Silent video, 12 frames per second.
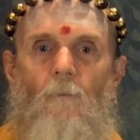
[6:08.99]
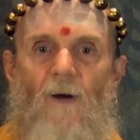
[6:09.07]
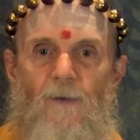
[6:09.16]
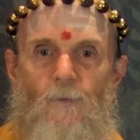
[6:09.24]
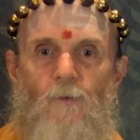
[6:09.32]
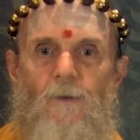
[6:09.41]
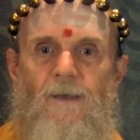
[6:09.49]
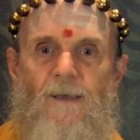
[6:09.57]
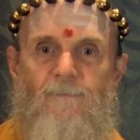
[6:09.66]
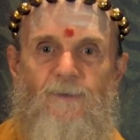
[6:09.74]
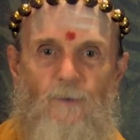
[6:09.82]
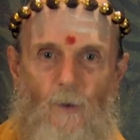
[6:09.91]
My
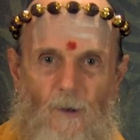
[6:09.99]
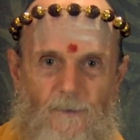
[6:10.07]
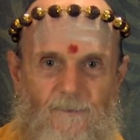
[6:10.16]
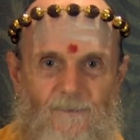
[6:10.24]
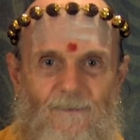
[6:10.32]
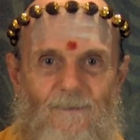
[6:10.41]
Gurudeva taught